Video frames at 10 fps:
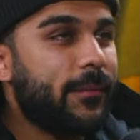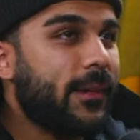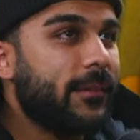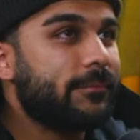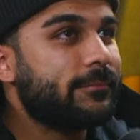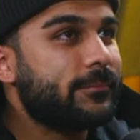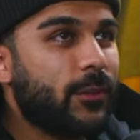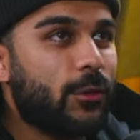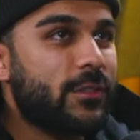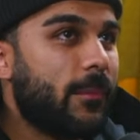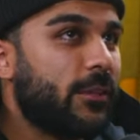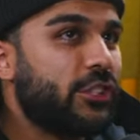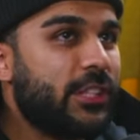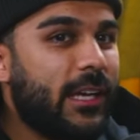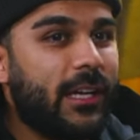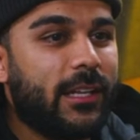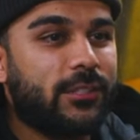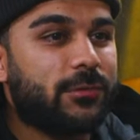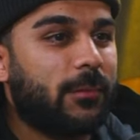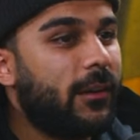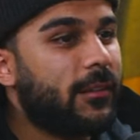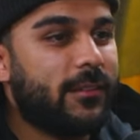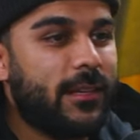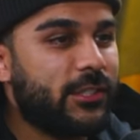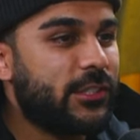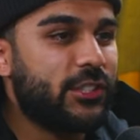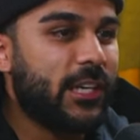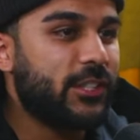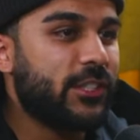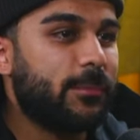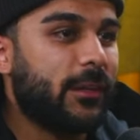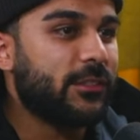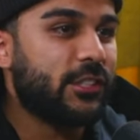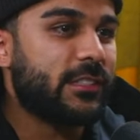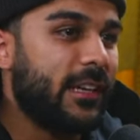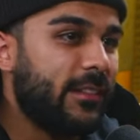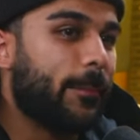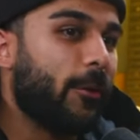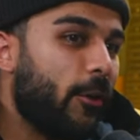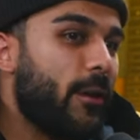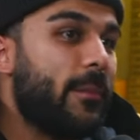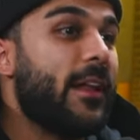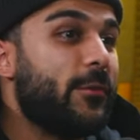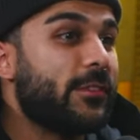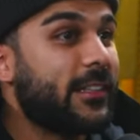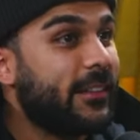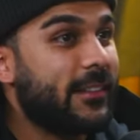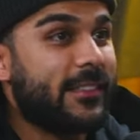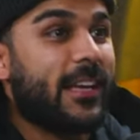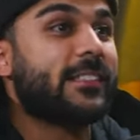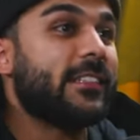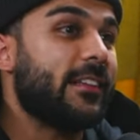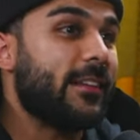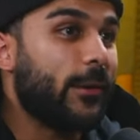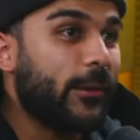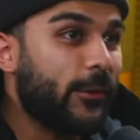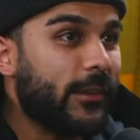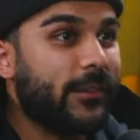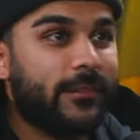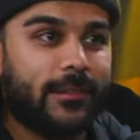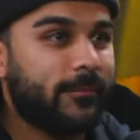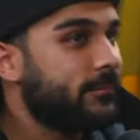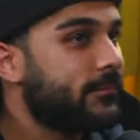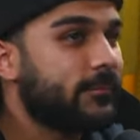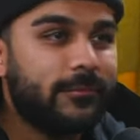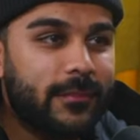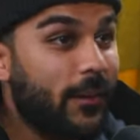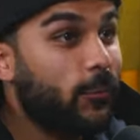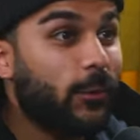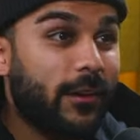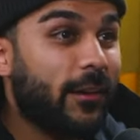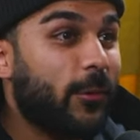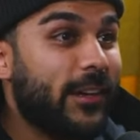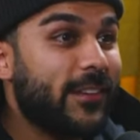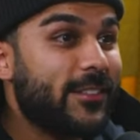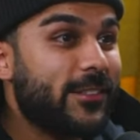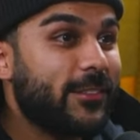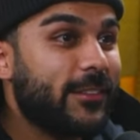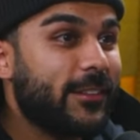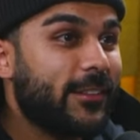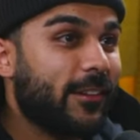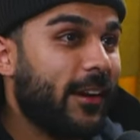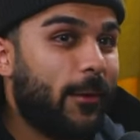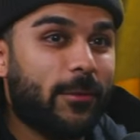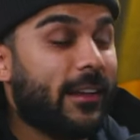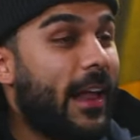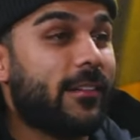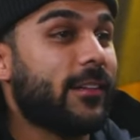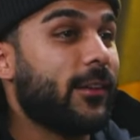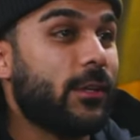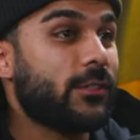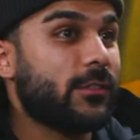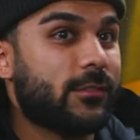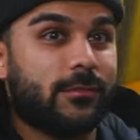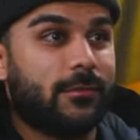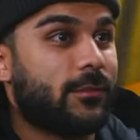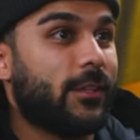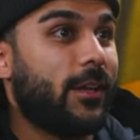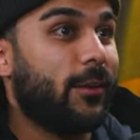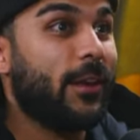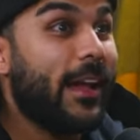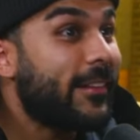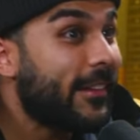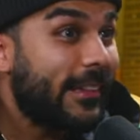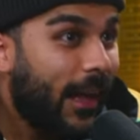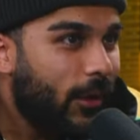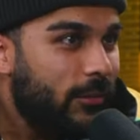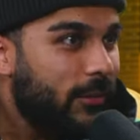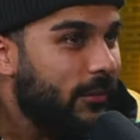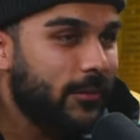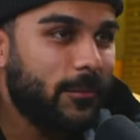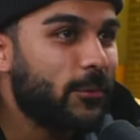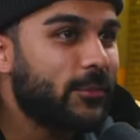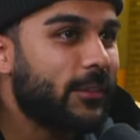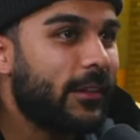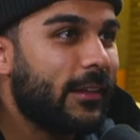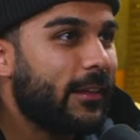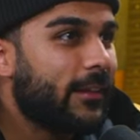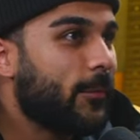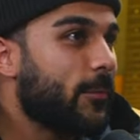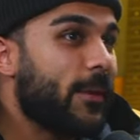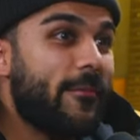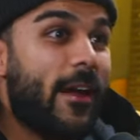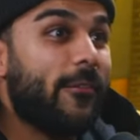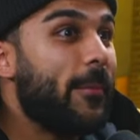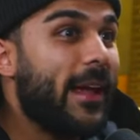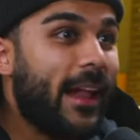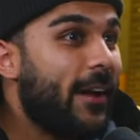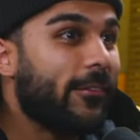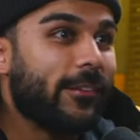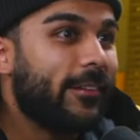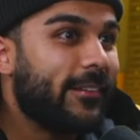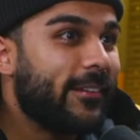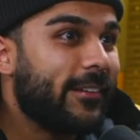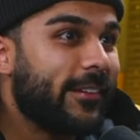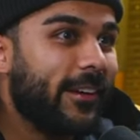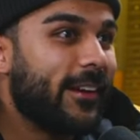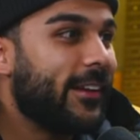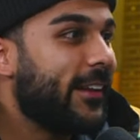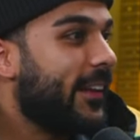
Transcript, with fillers: I mean, those numbers change, monetization changes, but just in the program that he was in, the testing that they were doing, that's what it equated to. Right? I wasn't gonna ask any questions. It's like, yeah, eighteen thousand. It's the most most money I've ever made ever. Right?